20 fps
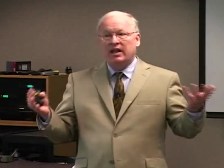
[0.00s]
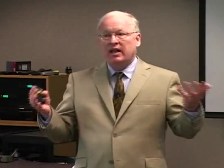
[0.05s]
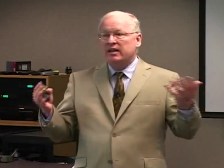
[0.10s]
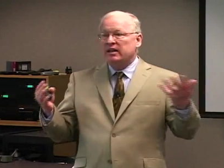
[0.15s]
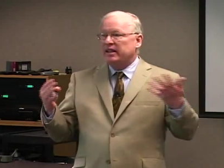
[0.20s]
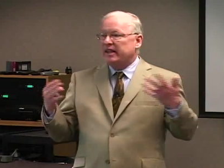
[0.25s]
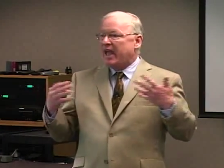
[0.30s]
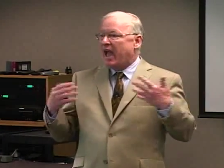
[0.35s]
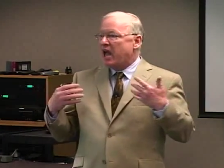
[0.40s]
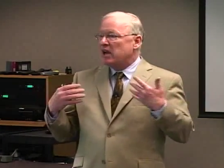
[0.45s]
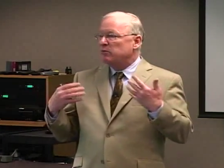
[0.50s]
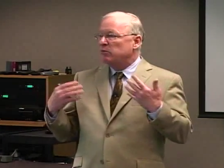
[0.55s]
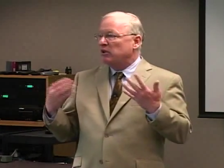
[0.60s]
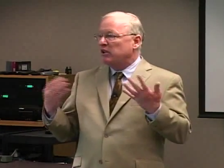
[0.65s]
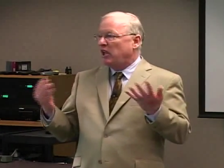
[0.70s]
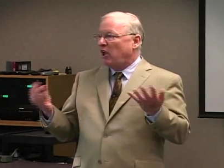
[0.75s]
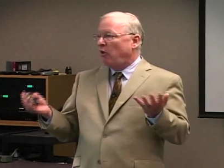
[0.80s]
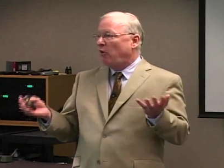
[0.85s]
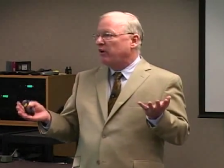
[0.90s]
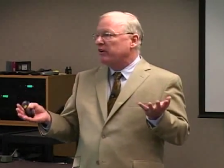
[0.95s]
an
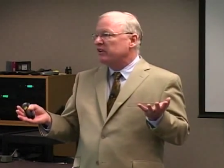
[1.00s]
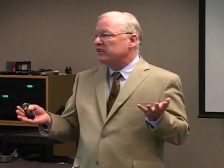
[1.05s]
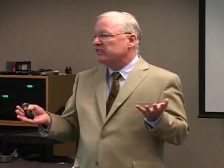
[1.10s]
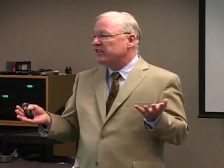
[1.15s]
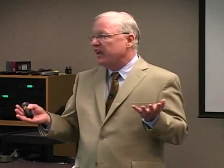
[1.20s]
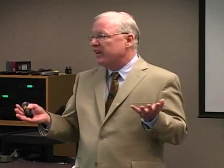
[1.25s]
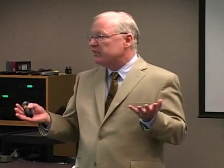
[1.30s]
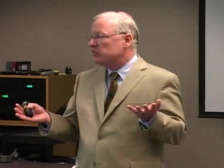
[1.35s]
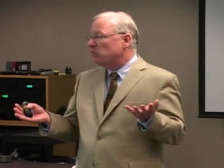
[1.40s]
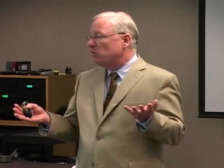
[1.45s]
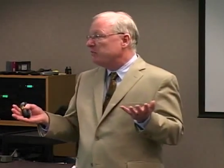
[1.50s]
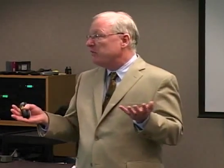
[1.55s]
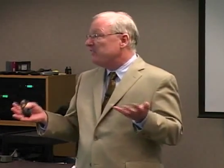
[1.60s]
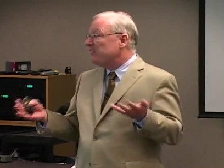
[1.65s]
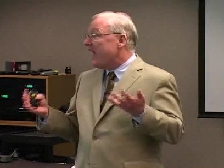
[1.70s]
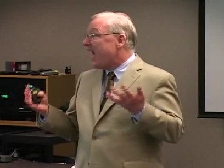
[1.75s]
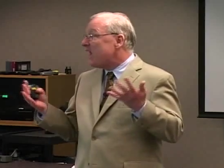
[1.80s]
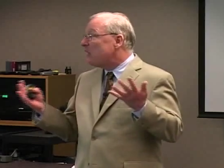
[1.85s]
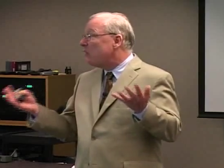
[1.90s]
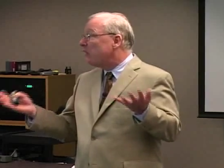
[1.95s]
accountable care organization would
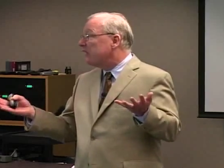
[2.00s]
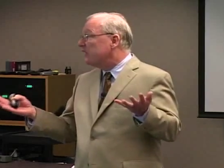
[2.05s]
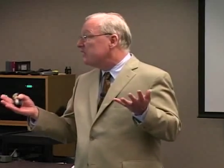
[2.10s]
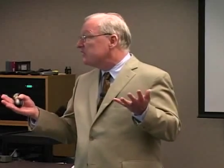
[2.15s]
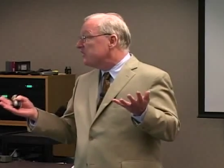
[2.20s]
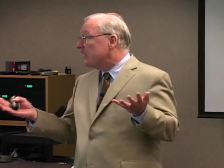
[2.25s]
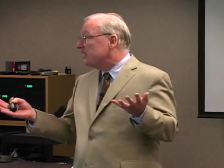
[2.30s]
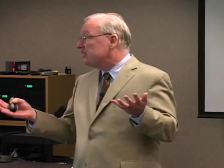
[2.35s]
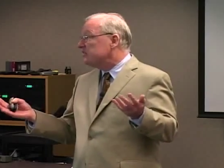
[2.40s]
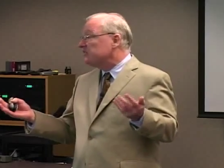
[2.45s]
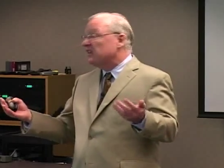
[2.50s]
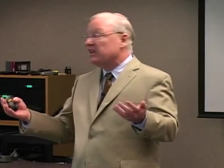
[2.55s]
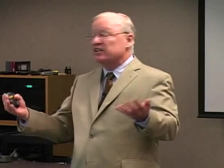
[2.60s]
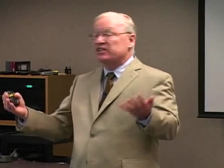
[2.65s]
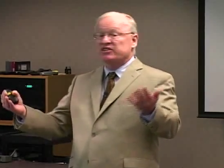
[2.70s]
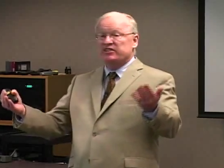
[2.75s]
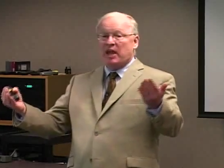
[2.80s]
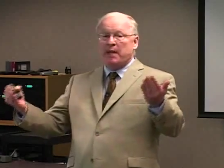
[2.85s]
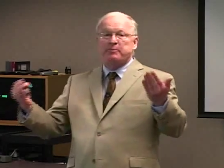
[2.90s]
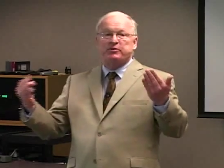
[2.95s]
be that organization that
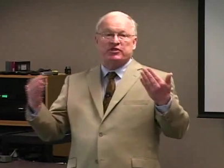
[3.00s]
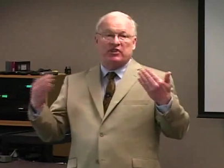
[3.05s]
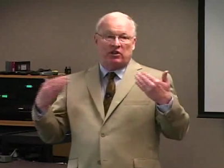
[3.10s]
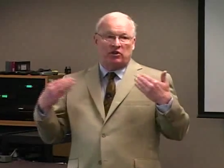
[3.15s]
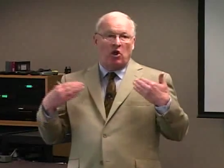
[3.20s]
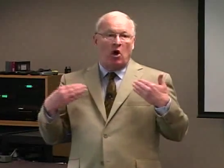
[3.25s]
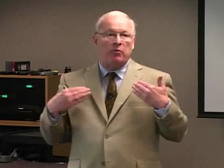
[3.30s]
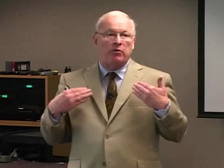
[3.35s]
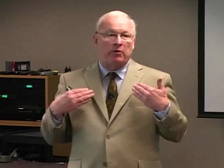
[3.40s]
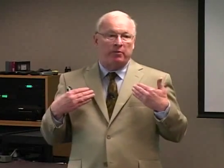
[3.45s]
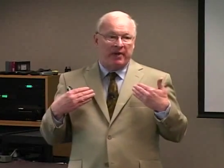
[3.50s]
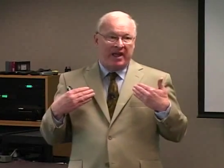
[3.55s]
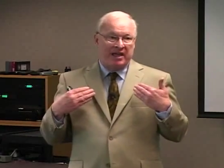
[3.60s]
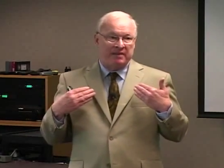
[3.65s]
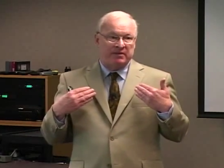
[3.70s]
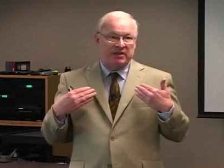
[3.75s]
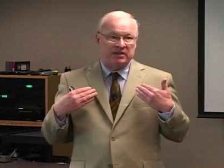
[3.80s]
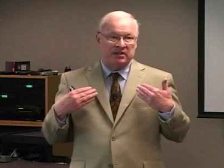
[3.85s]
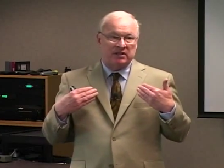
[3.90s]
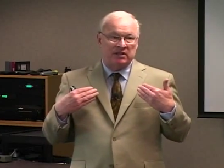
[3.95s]
accepts the global
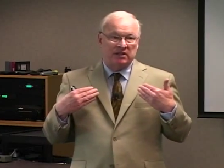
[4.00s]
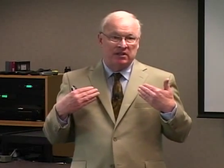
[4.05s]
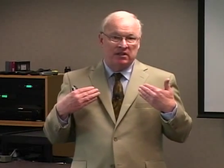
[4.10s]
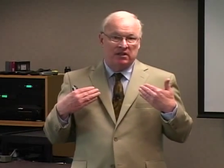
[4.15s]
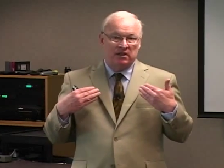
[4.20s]
payment.